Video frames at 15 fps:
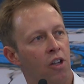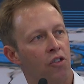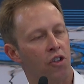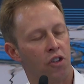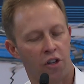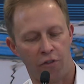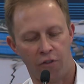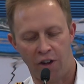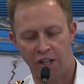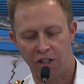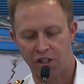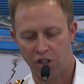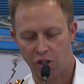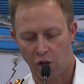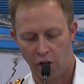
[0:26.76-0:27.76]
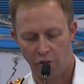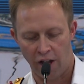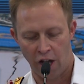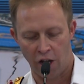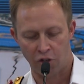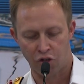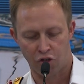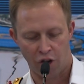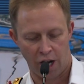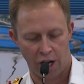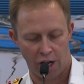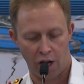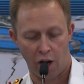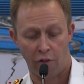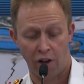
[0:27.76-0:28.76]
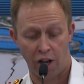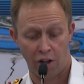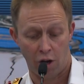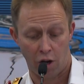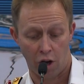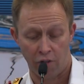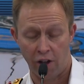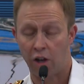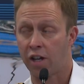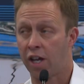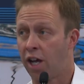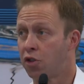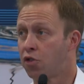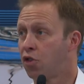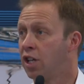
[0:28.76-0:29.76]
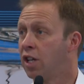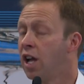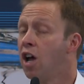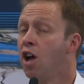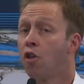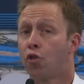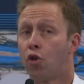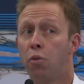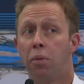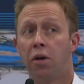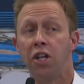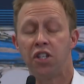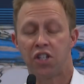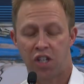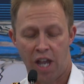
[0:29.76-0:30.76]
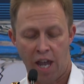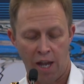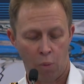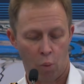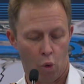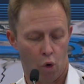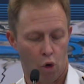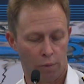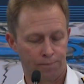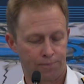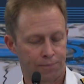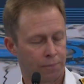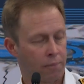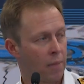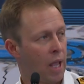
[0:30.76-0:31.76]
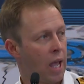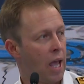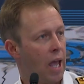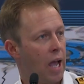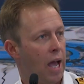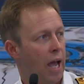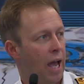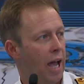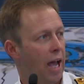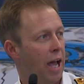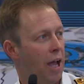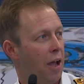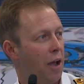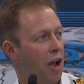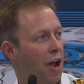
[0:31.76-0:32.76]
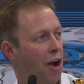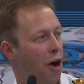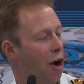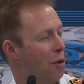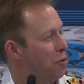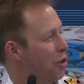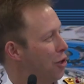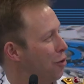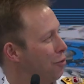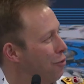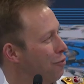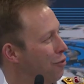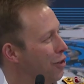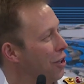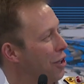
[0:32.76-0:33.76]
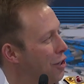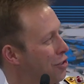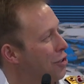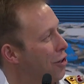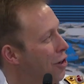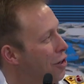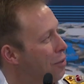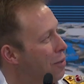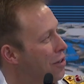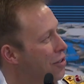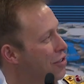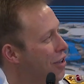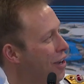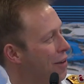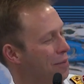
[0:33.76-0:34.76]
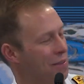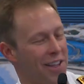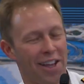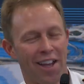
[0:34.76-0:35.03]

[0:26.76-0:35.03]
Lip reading: to the defence of our country through peace and war. I'm too really excited, Minister.